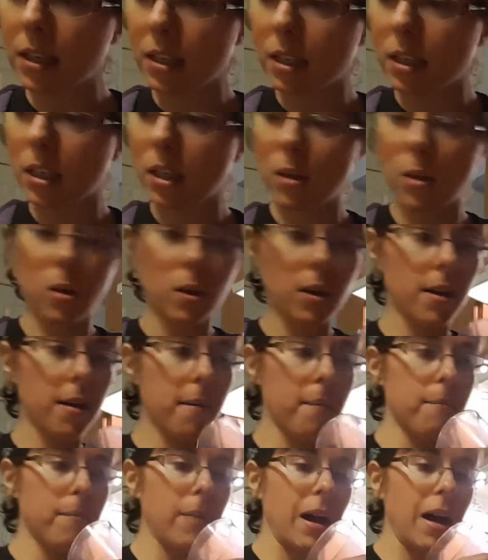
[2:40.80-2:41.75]
until
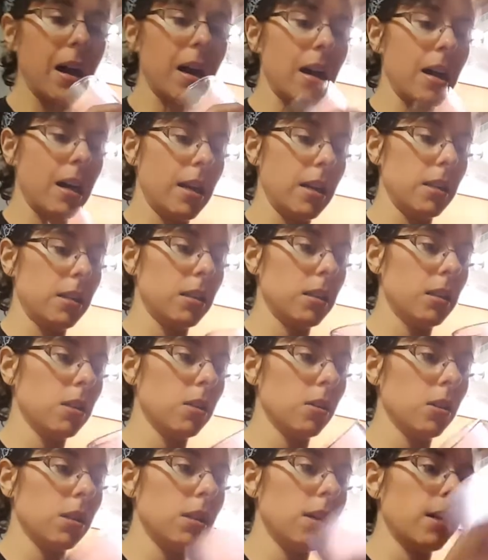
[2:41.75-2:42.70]
combined,
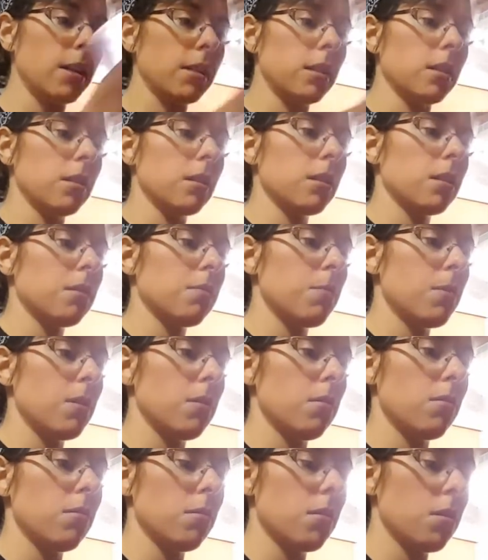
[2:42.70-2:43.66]
until it's nice and
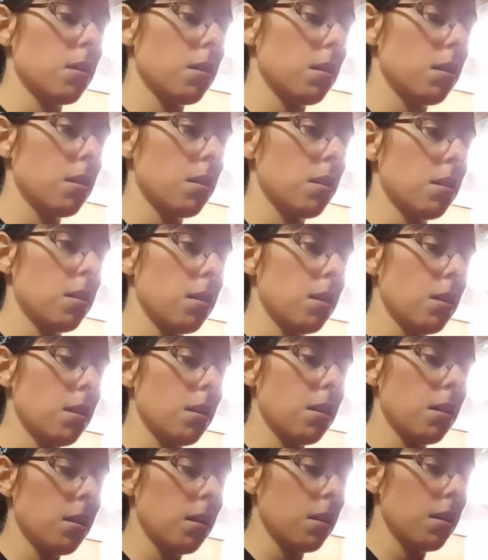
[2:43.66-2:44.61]
smooth.
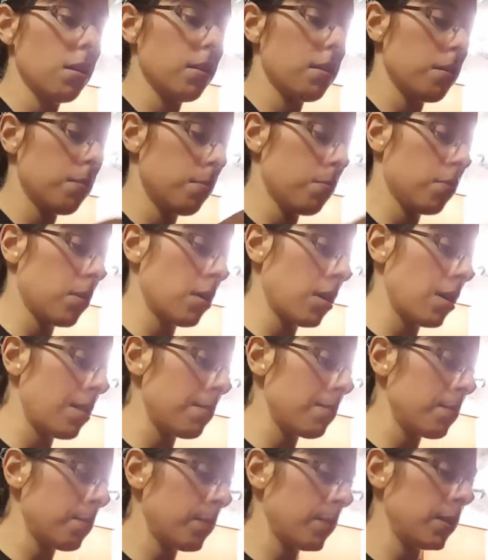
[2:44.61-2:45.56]

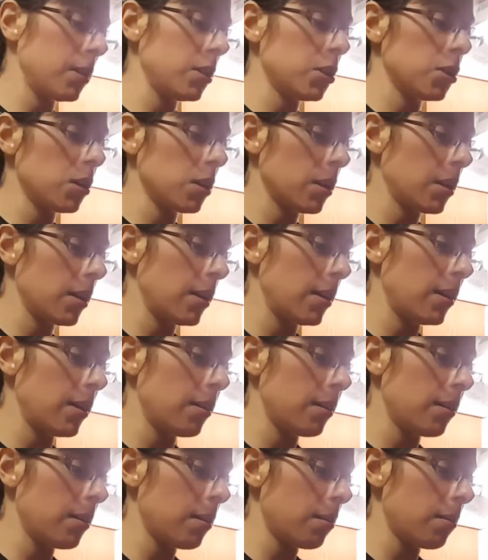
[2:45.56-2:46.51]
Probably should
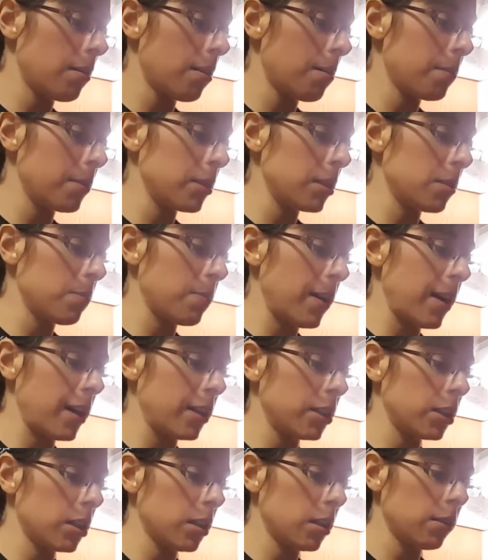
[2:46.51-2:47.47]
get a rubber
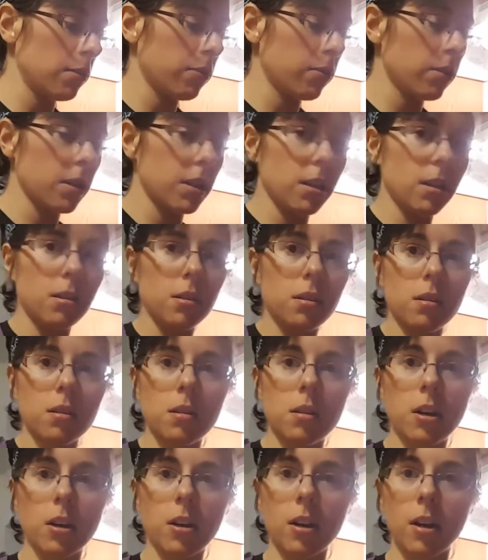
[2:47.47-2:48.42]
spatula for
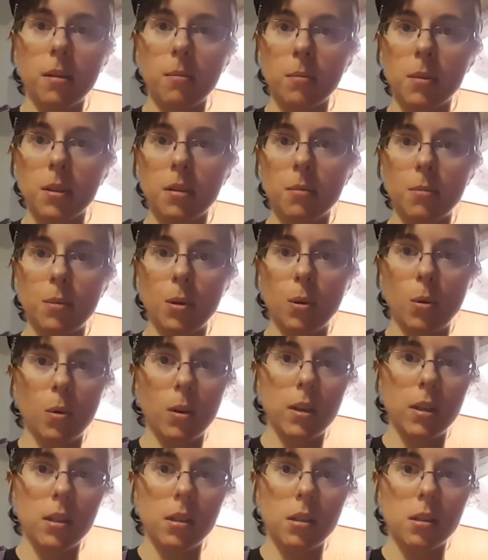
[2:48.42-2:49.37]
this. Here comes some
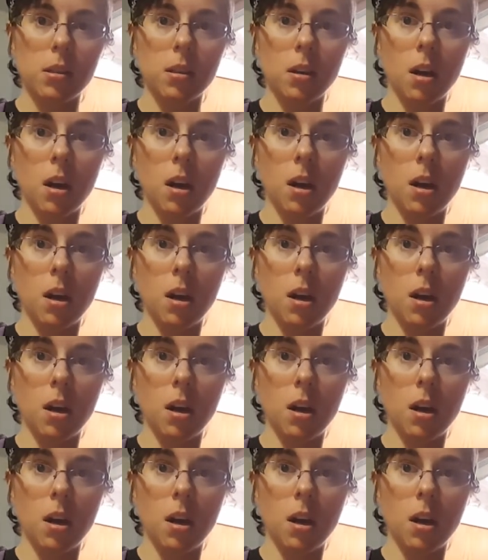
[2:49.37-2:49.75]
noise.